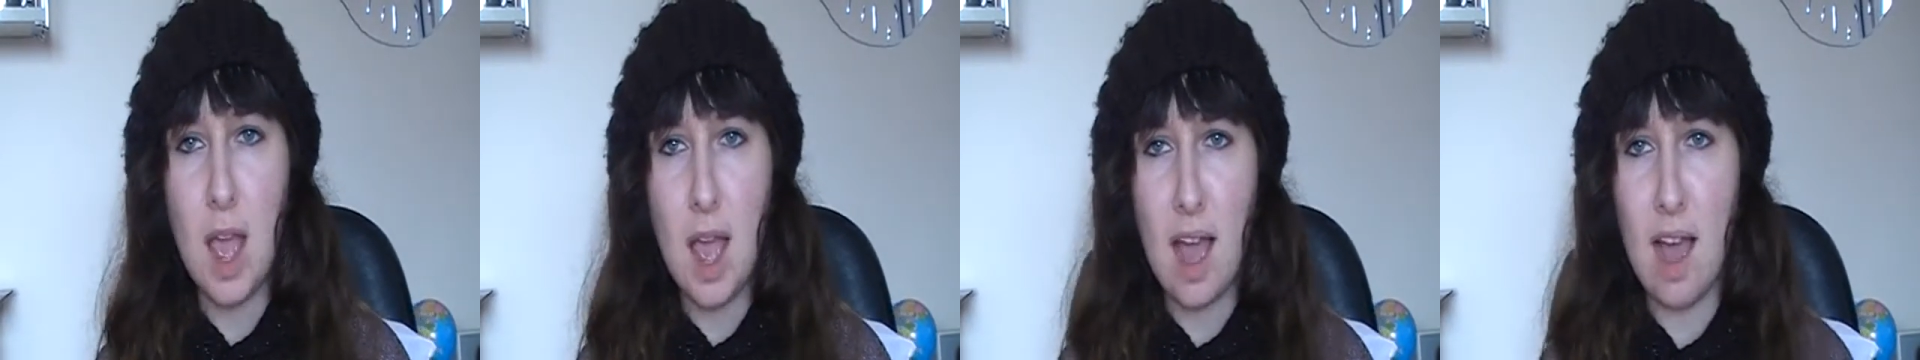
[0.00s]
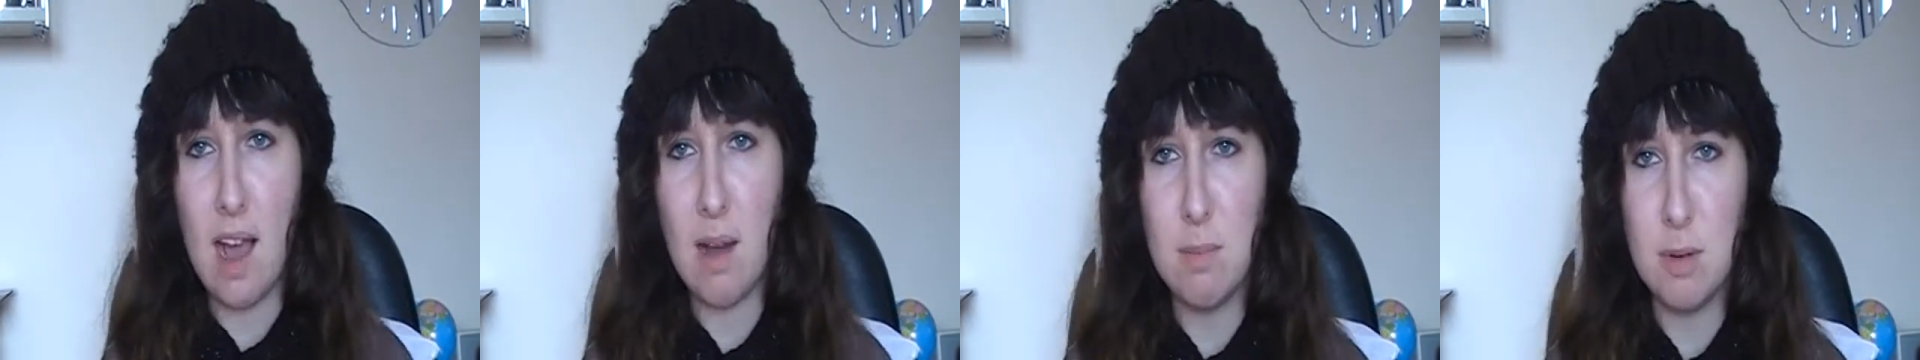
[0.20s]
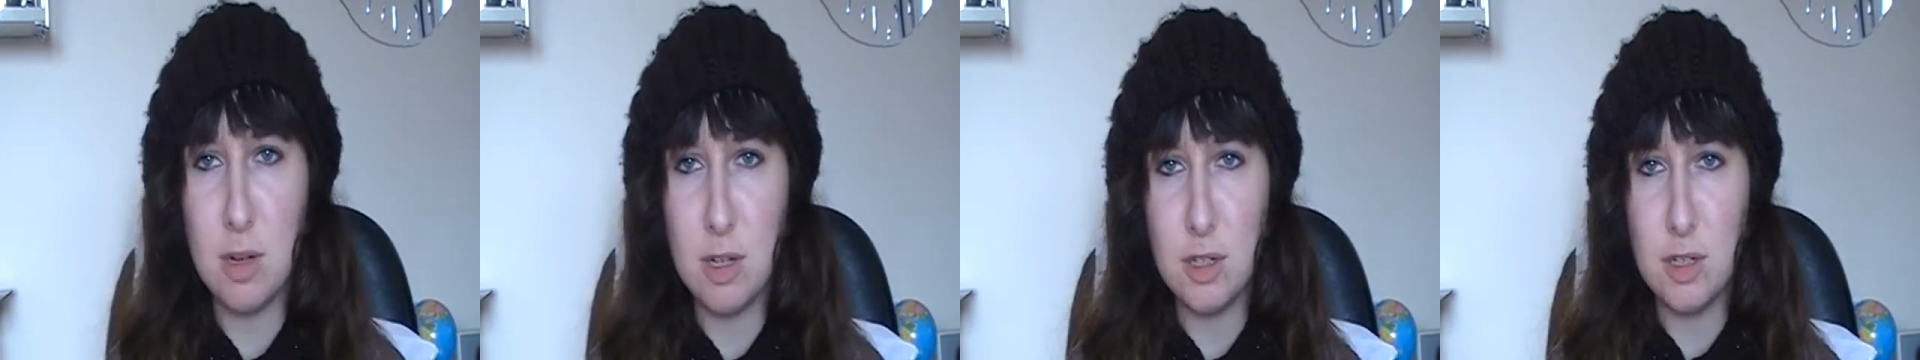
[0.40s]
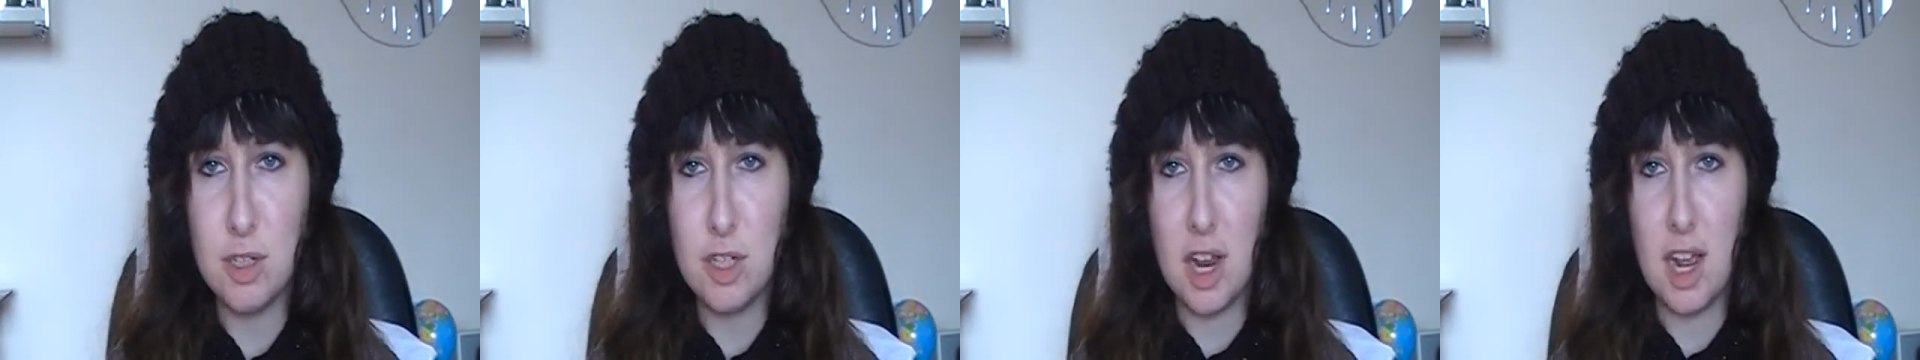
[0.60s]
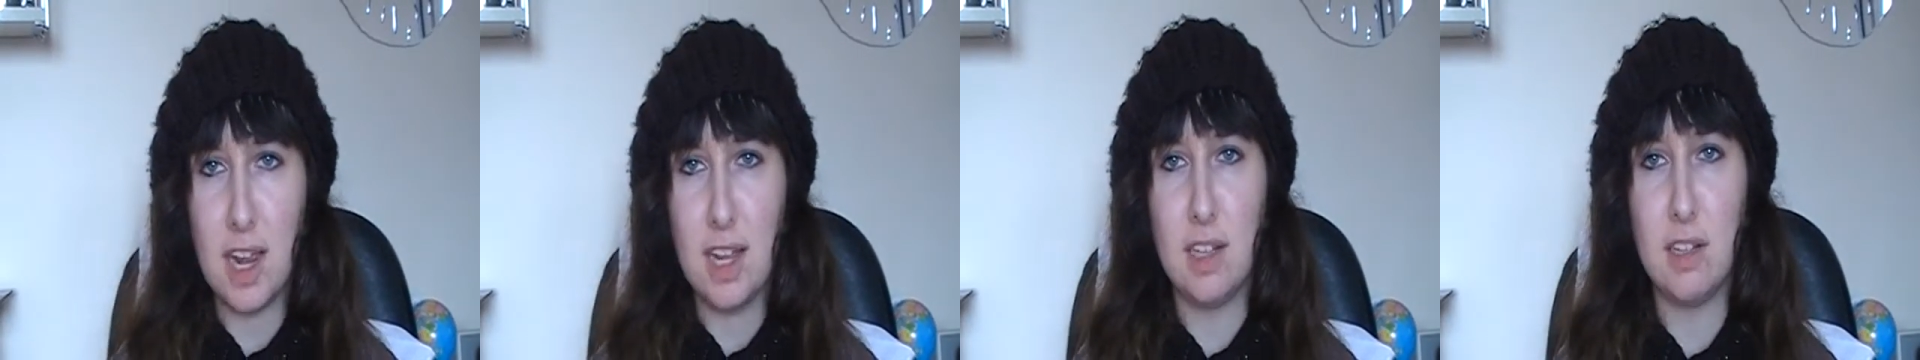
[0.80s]
how much
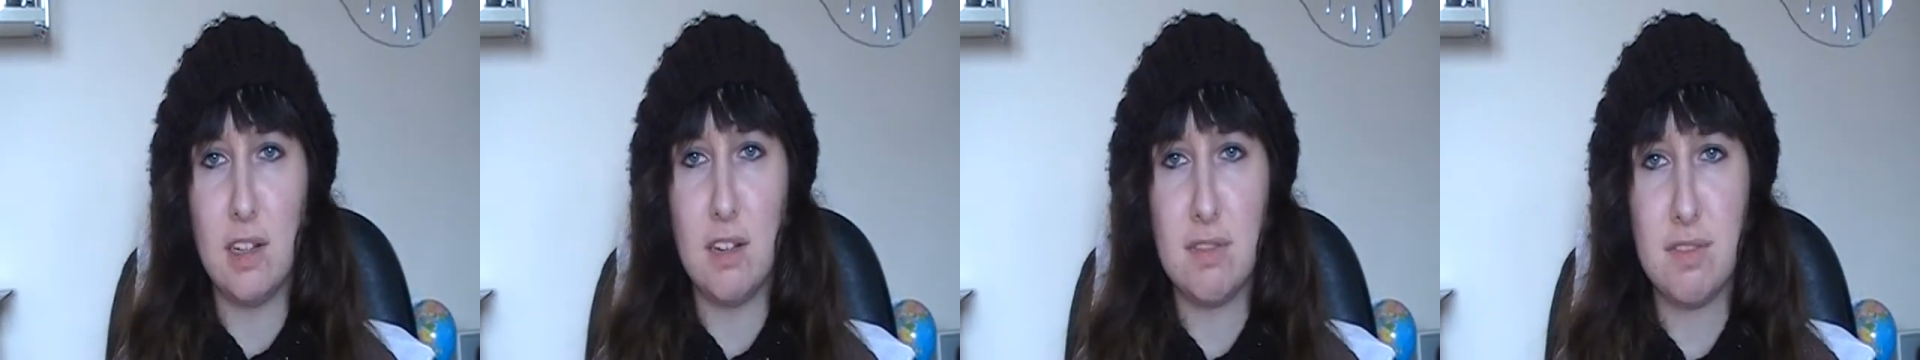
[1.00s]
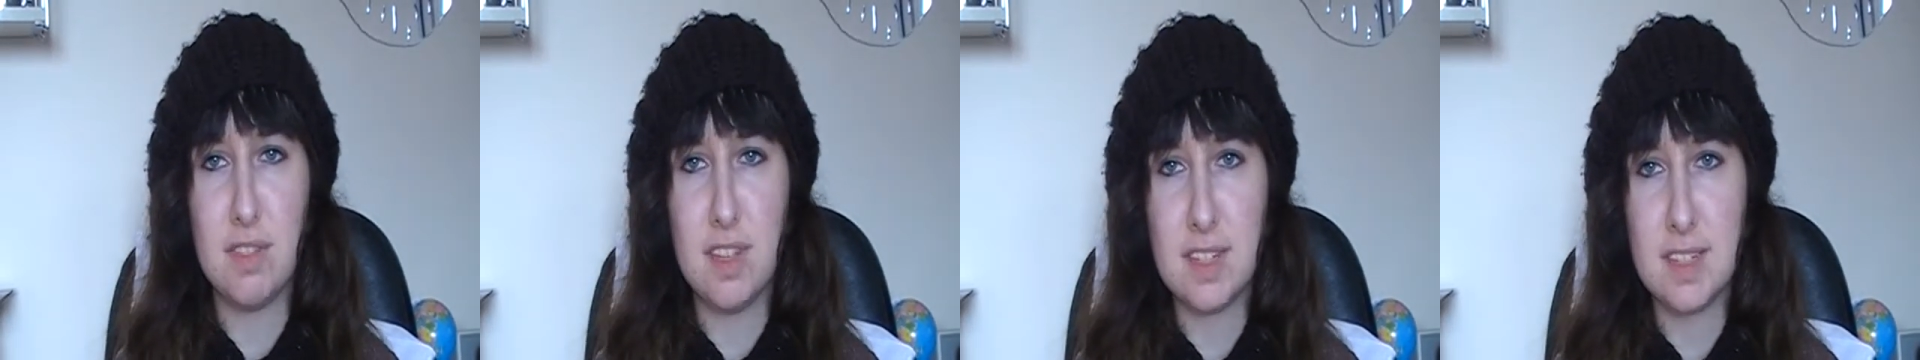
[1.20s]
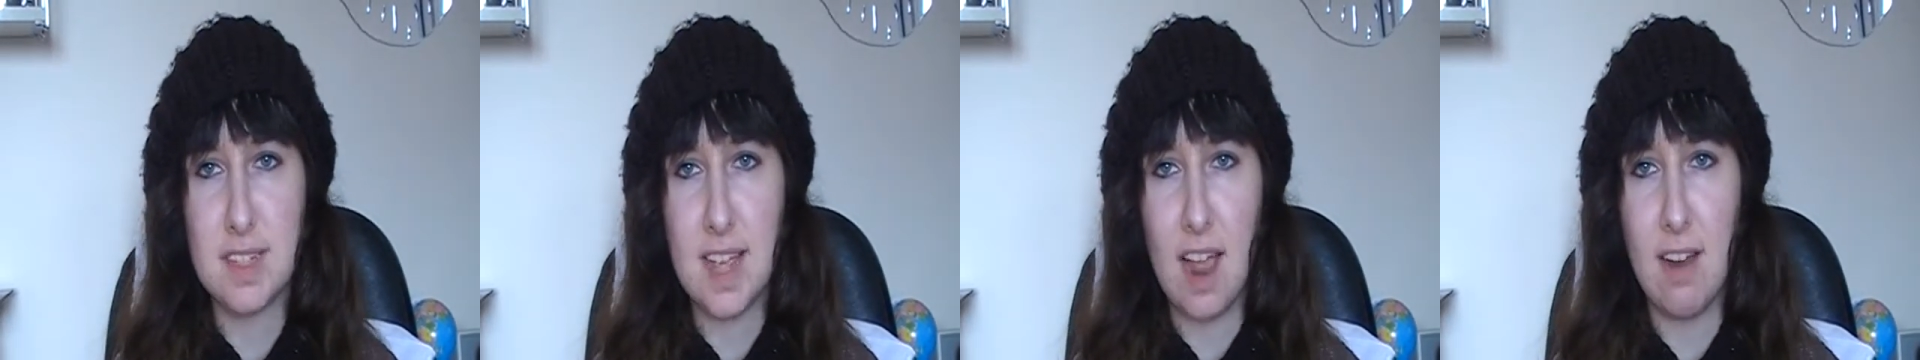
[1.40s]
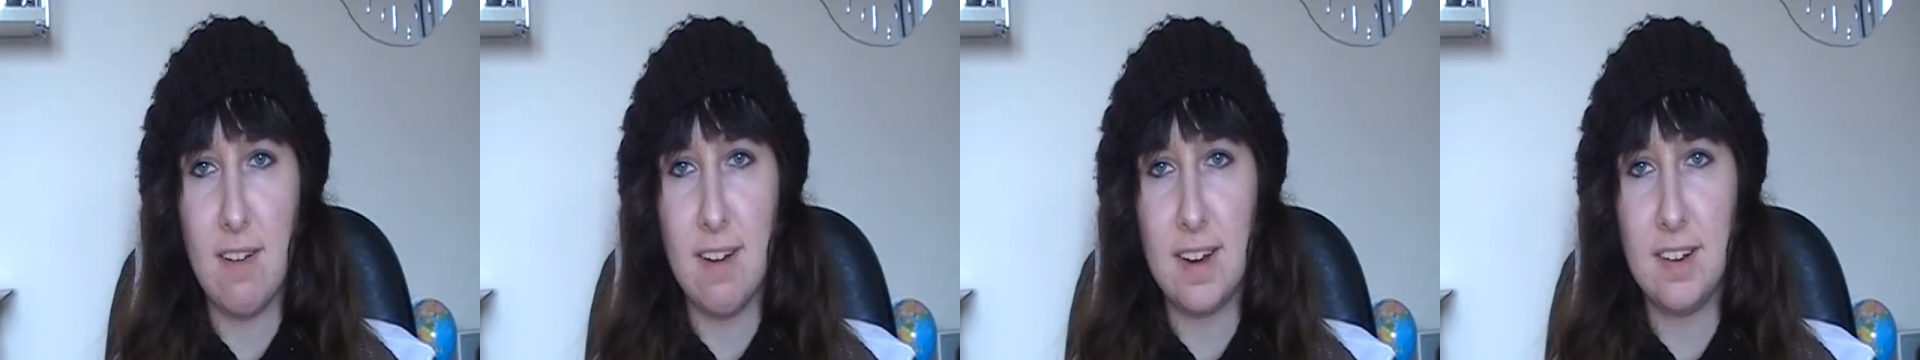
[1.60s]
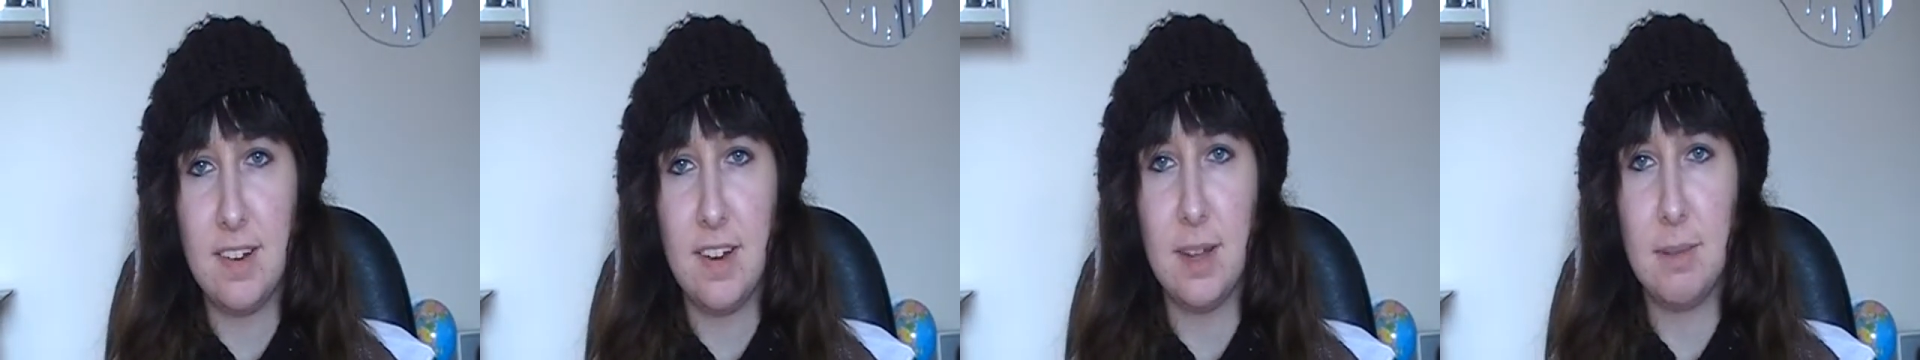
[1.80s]
I love this
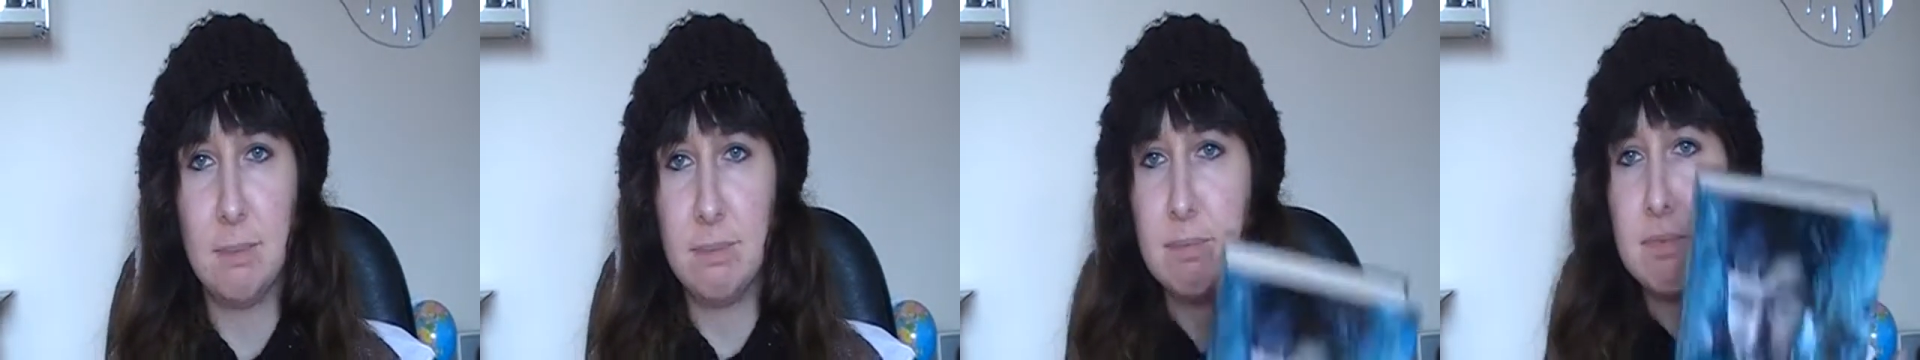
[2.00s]
character.